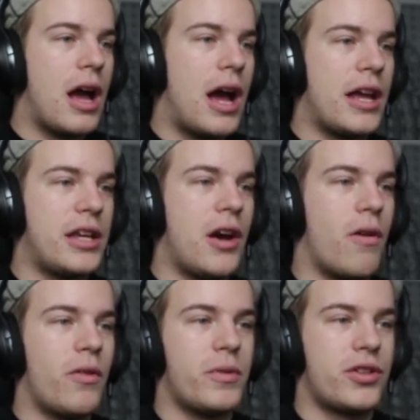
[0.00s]
Uh, you know
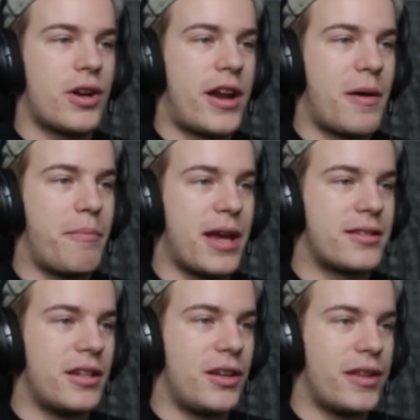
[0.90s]
what? We tried our
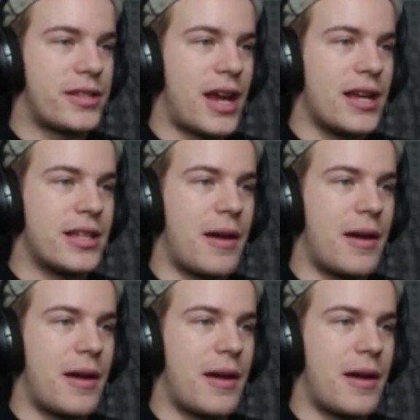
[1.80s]
best to do this, guys. I